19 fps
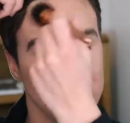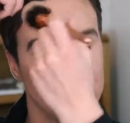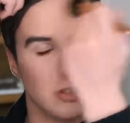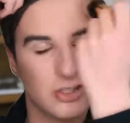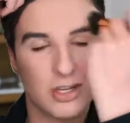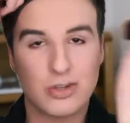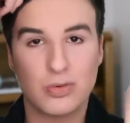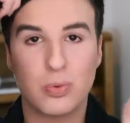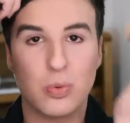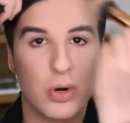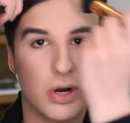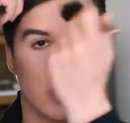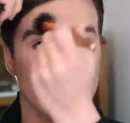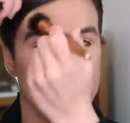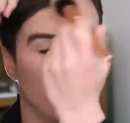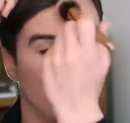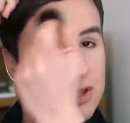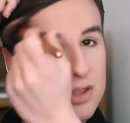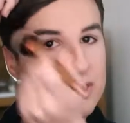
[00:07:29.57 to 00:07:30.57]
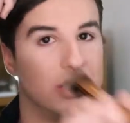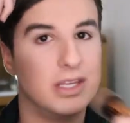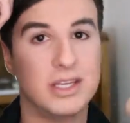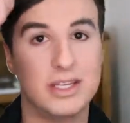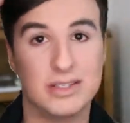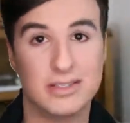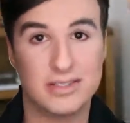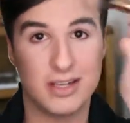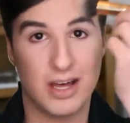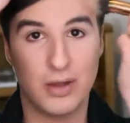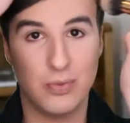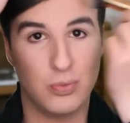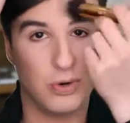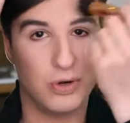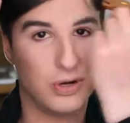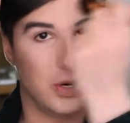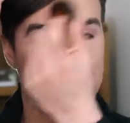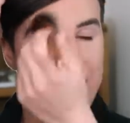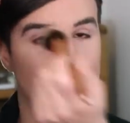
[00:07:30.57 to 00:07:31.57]
just where the sun
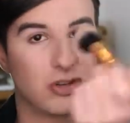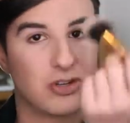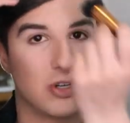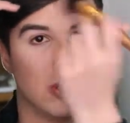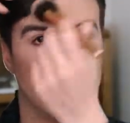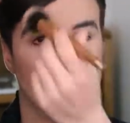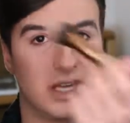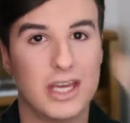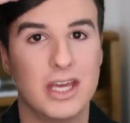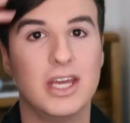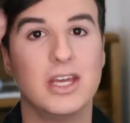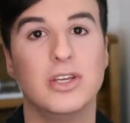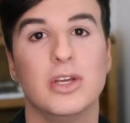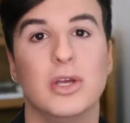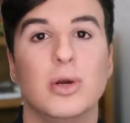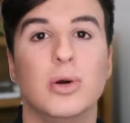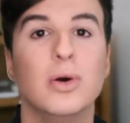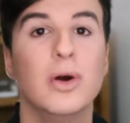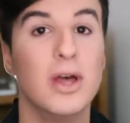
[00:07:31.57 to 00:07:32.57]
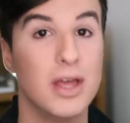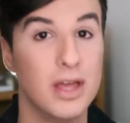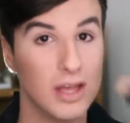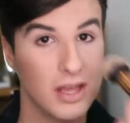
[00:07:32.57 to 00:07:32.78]
will naturally hit you,